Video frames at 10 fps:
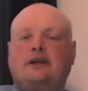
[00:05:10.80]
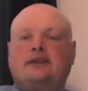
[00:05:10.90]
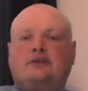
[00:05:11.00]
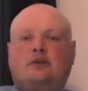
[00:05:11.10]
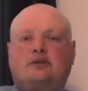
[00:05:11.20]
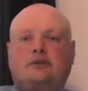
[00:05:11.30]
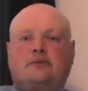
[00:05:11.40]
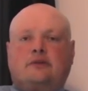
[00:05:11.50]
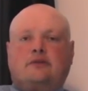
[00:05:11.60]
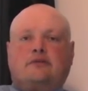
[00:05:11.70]
is not
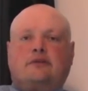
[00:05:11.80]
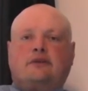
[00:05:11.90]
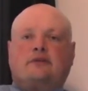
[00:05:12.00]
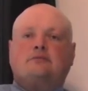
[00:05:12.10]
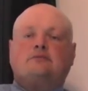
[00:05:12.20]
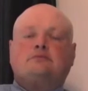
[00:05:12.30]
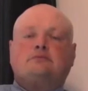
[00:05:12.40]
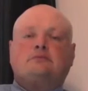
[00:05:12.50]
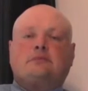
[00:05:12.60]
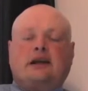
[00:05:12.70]
something I've ever
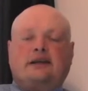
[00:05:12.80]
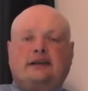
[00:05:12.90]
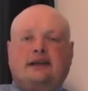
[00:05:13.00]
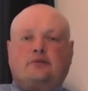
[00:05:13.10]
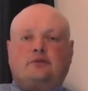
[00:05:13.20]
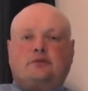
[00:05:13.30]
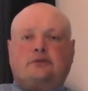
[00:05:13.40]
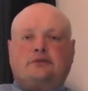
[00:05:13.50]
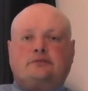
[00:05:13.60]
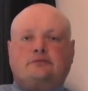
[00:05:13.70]
had encounters
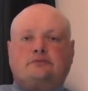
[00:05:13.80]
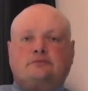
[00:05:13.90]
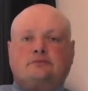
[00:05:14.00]
with.